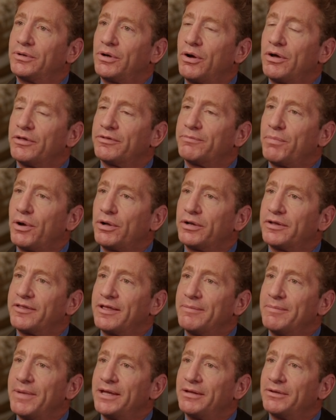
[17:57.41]
cause
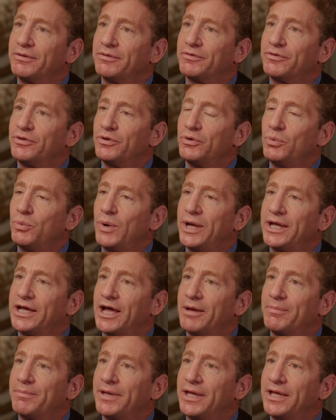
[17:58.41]
policymakers to wake
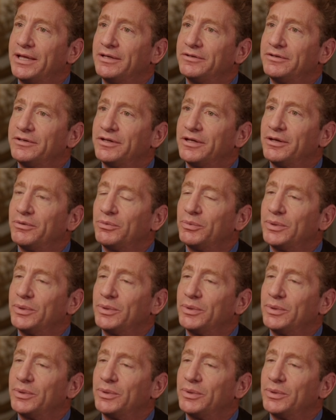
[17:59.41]
up and uh,